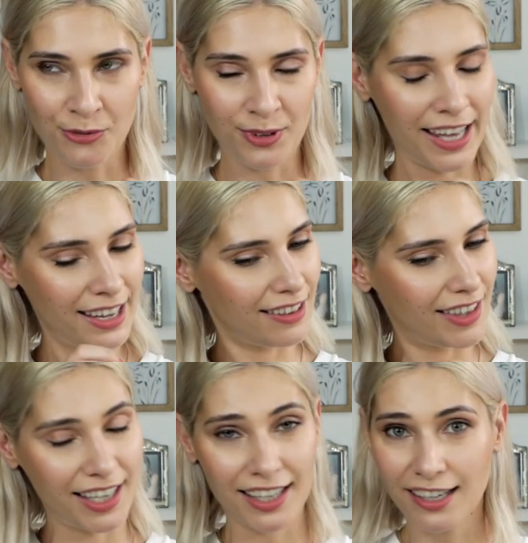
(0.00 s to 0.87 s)
flaky
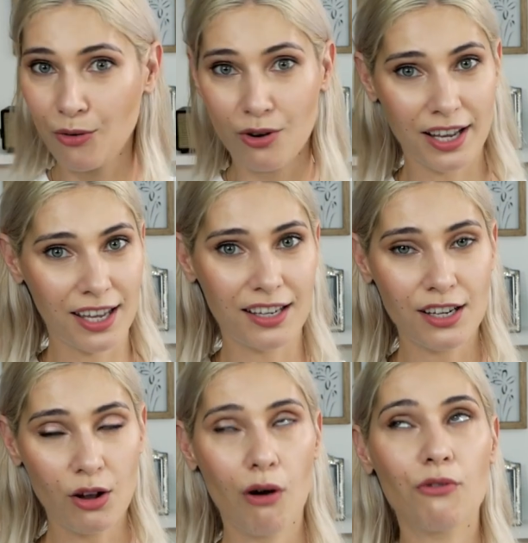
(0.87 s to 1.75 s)
thing and I want to get
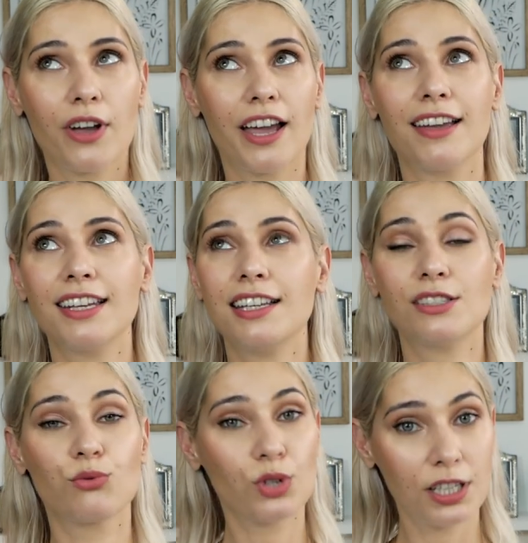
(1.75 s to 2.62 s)
it off and
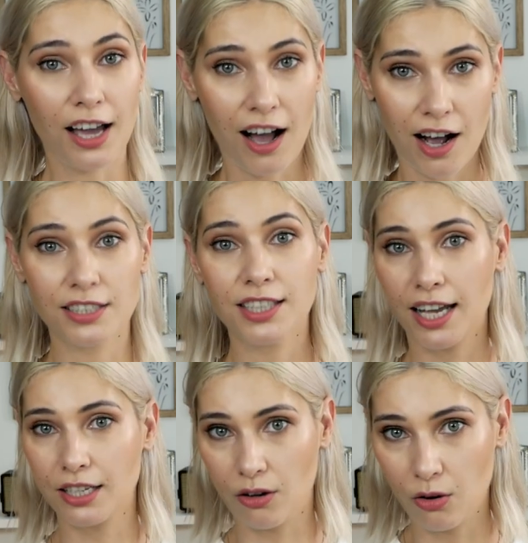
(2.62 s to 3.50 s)
it's really hard
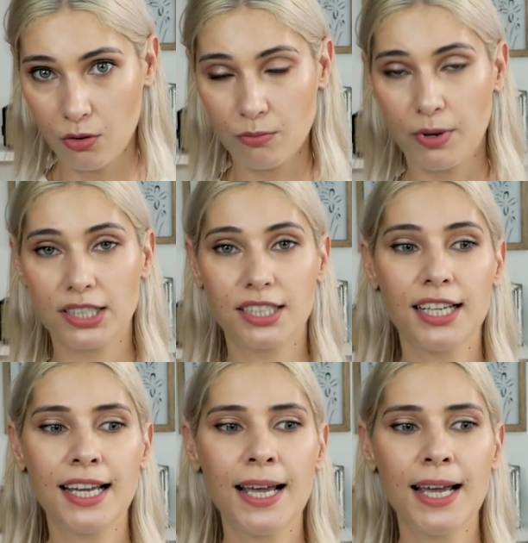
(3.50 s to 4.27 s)
I know but